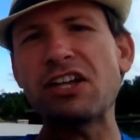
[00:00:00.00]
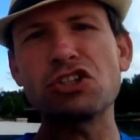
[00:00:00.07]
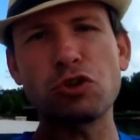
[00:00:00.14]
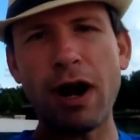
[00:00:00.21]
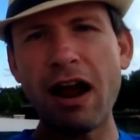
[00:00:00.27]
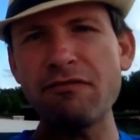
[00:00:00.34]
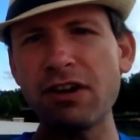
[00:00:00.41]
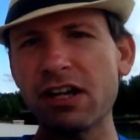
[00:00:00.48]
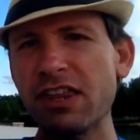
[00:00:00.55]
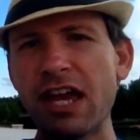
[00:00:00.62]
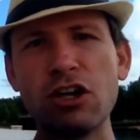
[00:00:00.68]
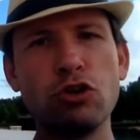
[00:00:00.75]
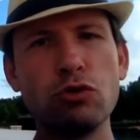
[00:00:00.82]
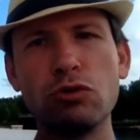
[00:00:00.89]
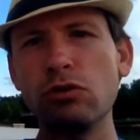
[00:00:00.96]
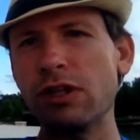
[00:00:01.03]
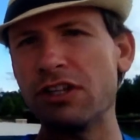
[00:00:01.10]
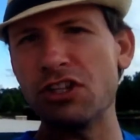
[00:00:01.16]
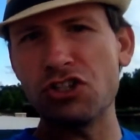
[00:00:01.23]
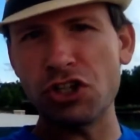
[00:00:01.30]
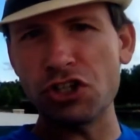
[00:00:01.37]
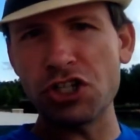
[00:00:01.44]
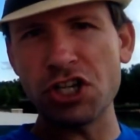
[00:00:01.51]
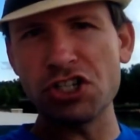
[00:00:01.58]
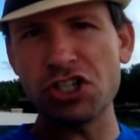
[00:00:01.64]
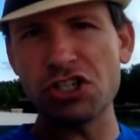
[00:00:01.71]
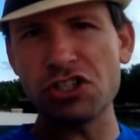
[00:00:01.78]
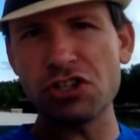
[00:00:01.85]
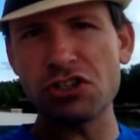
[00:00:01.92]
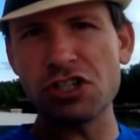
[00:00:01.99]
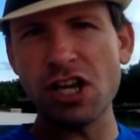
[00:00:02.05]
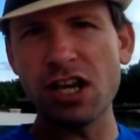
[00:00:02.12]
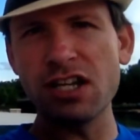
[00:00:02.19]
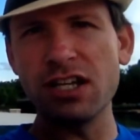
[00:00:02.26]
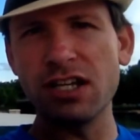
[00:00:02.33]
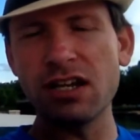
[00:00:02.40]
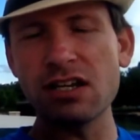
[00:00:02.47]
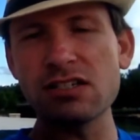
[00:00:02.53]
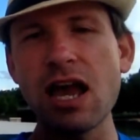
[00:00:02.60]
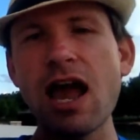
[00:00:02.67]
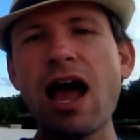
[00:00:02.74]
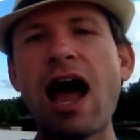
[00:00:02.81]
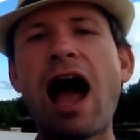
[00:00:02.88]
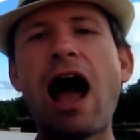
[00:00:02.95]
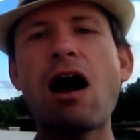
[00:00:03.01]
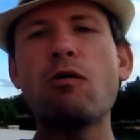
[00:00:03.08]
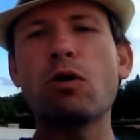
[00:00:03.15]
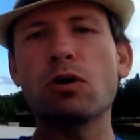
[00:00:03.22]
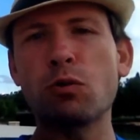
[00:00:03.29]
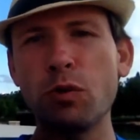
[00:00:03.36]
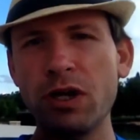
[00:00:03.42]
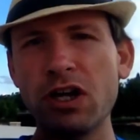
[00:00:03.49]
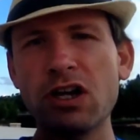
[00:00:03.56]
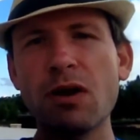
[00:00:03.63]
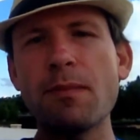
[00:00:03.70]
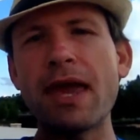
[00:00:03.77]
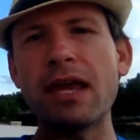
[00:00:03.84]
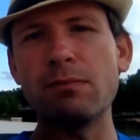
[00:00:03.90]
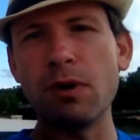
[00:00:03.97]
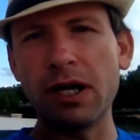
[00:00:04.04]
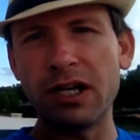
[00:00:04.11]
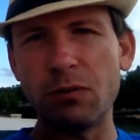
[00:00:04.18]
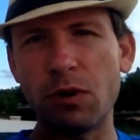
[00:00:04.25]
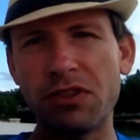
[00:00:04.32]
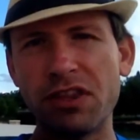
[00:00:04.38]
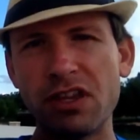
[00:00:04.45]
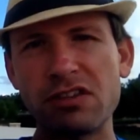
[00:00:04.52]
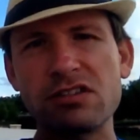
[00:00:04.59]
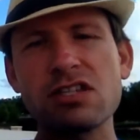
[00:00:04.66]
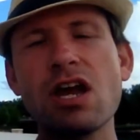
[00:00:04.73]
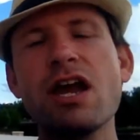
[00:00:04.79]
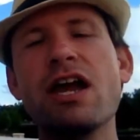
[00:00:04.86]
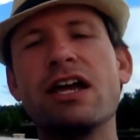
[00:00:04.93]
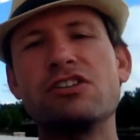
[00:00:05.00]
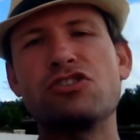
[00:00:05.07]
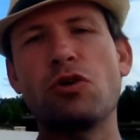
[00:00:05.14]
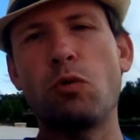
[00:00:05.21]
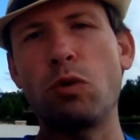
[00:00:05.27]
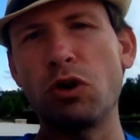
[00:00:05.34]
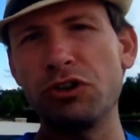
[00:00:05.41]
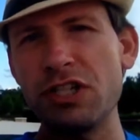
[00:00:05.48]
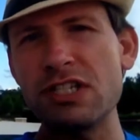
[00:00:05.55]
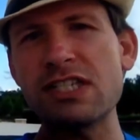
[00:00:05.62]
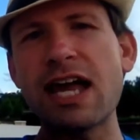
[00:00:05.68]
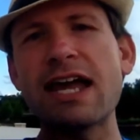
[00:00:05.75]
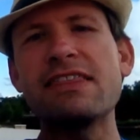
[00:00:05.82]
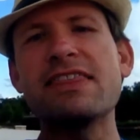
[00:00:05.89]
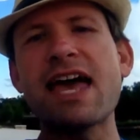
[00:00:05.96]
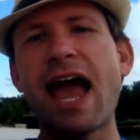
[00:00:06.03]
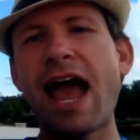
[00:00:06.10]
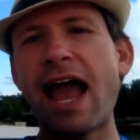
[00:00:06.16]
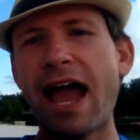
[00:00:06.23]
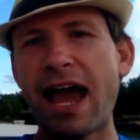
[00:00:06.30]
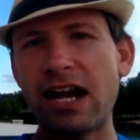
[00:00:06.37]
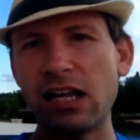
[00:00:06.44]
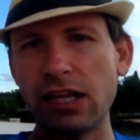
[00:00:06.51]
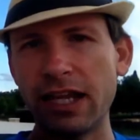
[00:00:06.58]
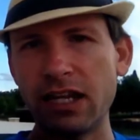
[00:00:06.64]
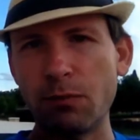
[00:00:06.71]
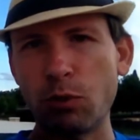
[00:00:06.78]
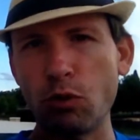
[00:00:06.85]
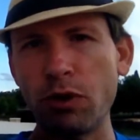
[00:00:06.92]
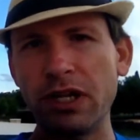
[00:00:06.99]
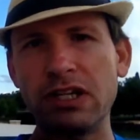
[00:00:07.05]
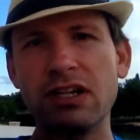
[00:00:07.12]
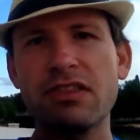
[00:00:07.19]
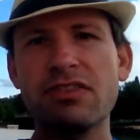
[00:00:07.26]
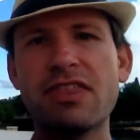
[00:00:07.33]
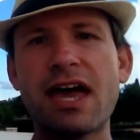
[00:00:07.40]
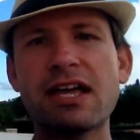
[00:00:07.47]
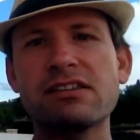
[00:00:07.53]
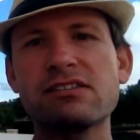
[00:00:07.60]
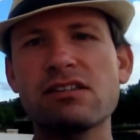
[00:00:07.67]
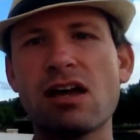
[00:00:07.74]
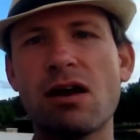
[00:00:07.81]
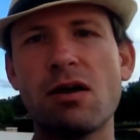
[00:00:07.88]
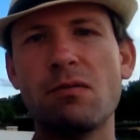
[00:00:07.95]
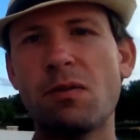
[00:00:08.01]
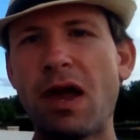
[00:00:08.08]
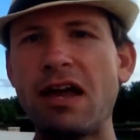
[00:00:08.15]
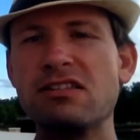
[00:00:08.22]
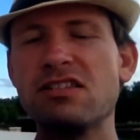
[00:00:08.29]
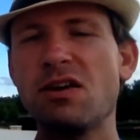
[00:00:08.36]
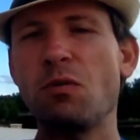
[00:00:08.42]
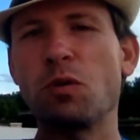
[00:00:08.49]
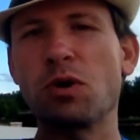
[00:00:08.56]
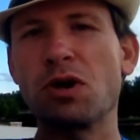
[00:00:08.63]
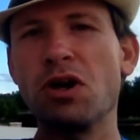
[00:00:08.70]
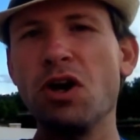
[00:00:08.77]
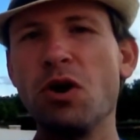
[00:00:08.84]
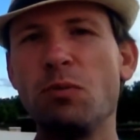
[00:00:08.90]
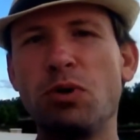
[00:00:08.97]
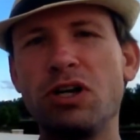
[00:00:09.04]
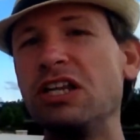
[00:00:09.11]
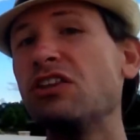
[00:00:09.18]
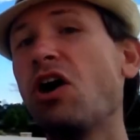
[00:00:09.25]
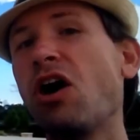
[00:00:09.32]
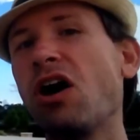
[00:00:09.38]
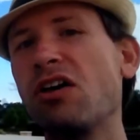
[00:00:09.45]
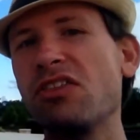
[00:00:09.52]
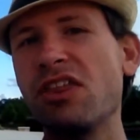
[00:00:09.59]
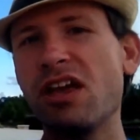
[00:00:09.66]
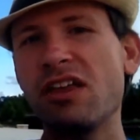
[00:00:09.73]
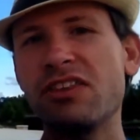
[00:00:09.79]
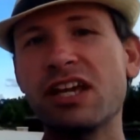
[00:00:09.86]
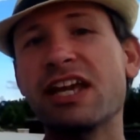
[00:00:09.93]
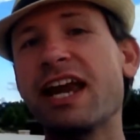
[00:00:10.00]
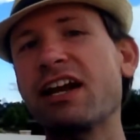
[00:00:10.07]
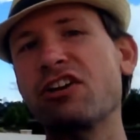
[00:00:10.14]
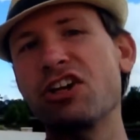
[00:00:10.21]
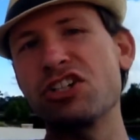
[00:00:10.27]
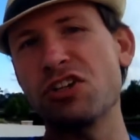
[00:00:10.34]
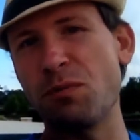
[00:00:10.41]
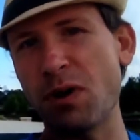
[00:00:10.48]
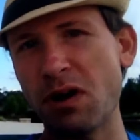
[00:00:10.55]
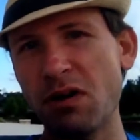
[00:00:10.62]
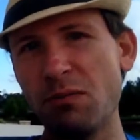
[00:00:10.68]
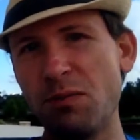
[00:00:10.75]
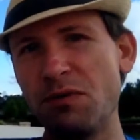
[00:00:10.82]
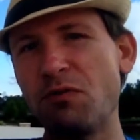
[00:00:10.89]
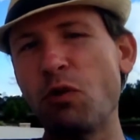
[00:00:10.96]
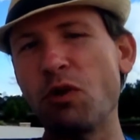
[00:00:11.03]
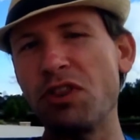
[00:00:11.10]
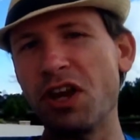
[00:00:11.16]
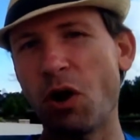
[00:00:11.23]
traffic that Google and the search engines are sending us, how are we going to make money with it? And so we'll decide that at a later point. That's uh, as it were putting the, the, the carriage before the